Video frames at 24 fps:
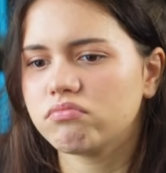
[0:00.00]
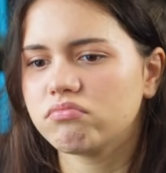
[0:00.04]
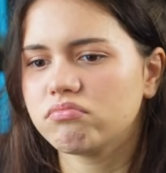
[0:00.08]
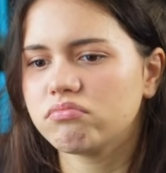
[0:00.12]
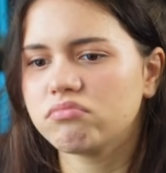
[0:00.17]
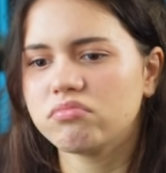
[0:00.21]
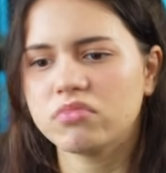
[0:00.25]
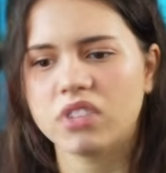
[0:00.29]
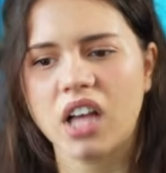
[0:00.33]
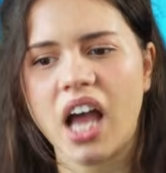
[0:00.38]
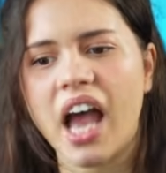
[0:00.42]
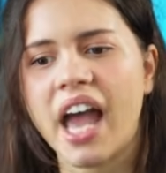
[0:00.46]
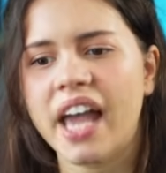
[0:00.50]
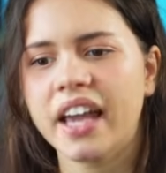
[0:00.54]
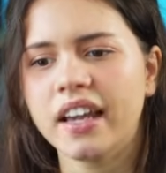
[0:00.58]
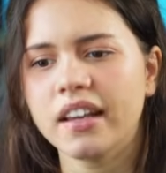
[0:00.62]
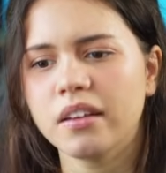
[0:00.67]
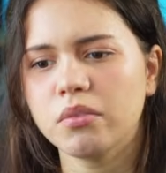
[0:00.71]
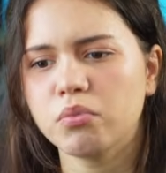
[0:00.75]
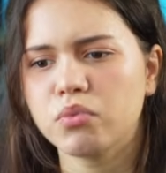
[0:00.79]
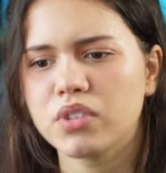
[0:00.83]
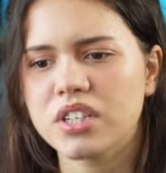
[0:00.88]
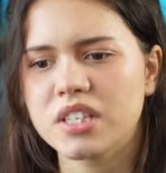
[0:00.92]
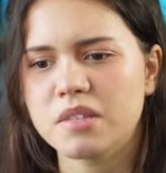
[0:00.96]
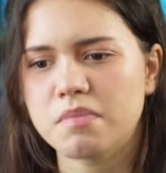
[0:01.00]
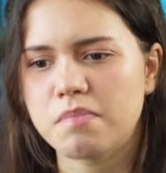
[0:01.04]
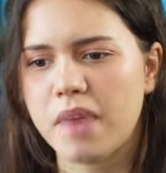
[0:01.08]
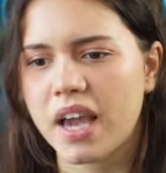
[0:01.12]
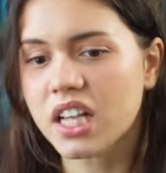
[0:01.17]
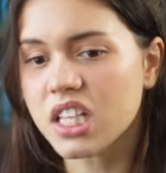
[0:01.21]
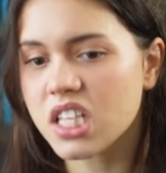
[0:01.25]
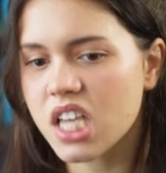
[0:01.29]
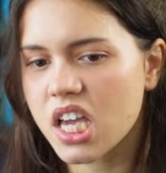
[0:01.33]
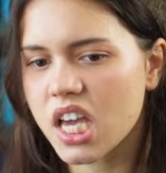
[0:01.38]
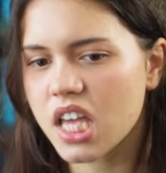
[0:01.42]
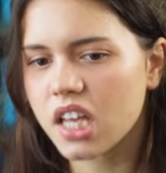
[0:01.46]
I respect
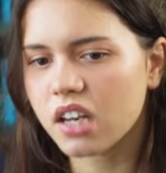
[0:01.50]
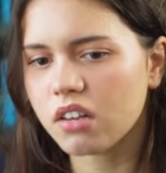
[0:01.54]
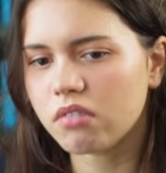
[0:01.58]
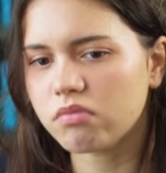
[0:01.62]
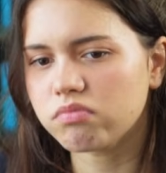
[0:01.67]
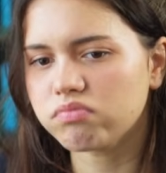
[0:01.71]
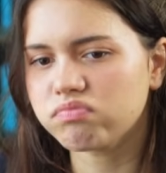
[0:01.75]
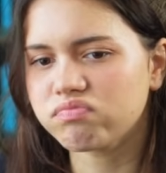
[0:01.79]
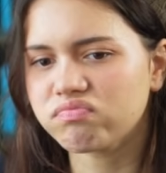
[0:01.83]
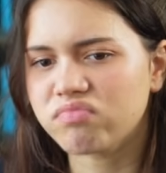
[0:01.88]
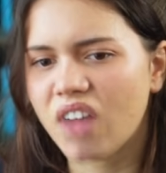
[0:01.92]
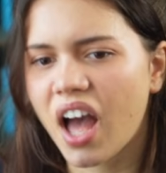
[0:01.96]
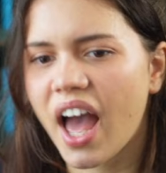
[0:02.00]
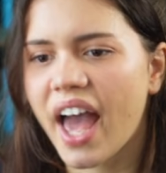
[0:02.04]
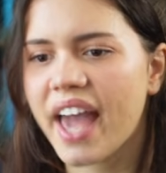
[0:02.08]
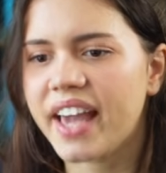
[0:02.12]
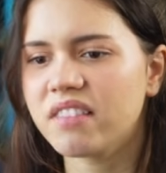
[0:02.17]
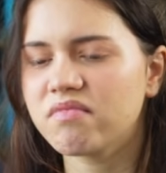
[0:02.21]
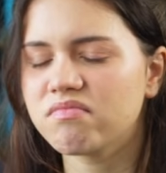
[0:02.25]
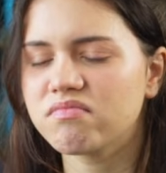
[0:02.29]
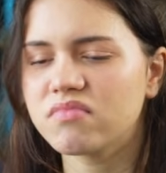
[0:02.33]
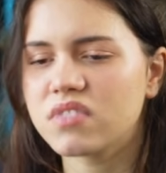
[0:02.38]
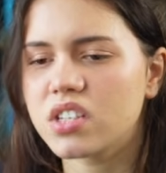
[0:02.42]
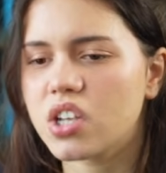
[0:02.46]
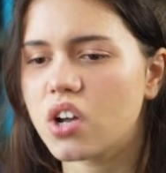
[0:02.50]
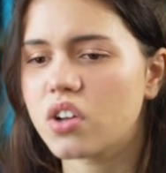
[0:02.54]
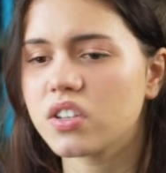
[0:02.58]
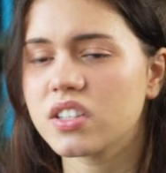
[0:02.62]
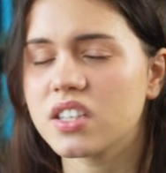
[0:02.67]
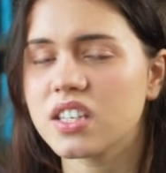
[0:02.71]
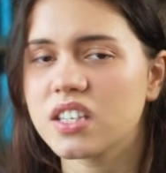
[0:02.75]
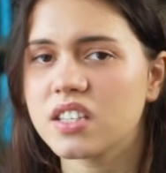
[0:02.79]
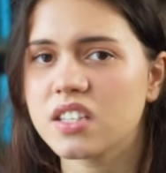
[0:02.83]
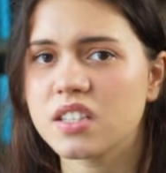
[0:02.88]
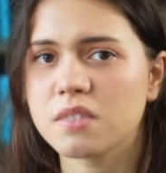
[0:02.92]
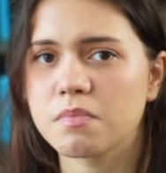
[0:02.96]
it. I don't
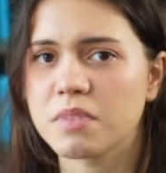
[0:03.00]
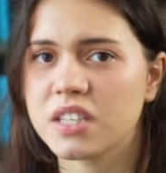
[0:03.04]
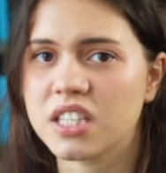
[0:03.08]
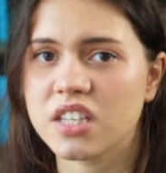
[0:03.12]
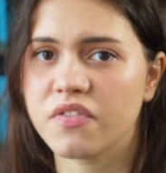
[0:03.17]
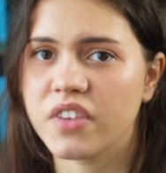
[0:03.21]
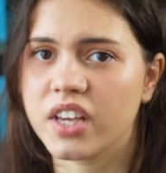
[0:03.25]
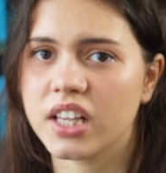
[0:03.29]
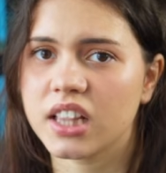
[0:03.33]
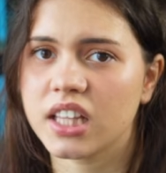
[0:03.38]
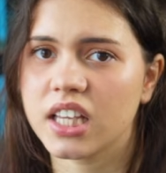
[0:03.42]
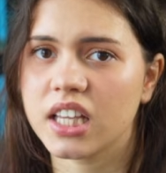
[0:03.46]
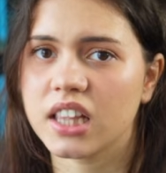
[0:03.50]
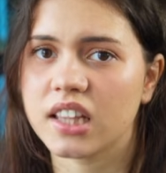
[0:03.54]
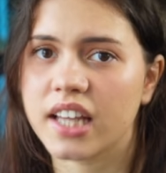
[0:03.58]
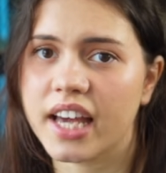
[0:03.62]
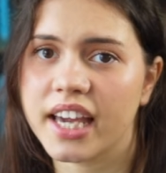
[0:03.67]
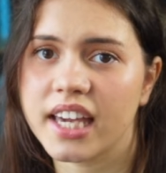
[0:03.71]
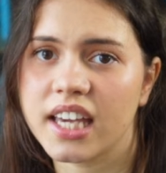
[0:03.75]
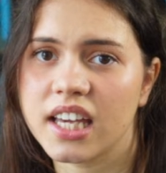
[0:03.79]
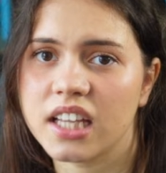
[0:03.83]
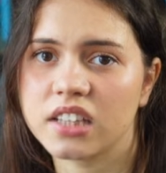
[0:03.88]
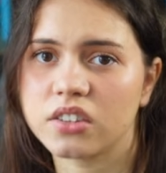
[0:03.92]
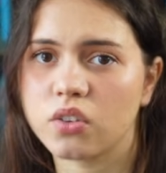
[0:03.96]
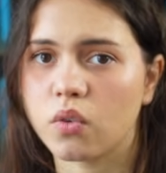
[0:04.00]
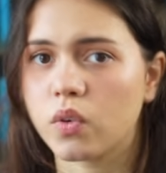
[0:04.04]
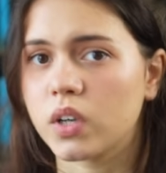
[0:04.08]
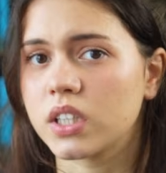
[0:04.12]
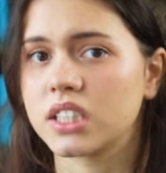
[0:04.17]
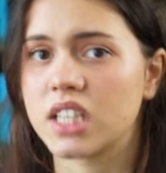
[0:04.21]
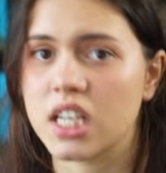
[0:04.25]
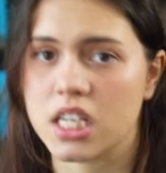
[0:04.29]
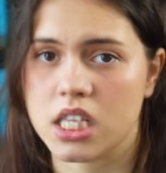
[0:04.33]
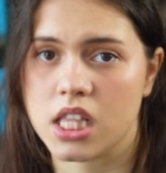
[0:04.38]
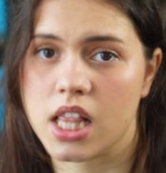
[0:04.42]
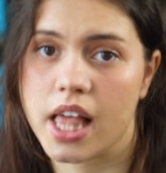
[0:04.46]
specifically like it or
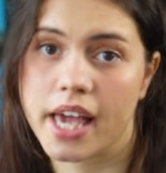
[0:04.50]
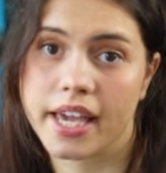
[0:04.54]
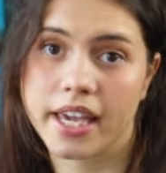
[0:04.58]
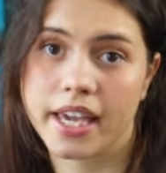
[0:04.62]
dislike it.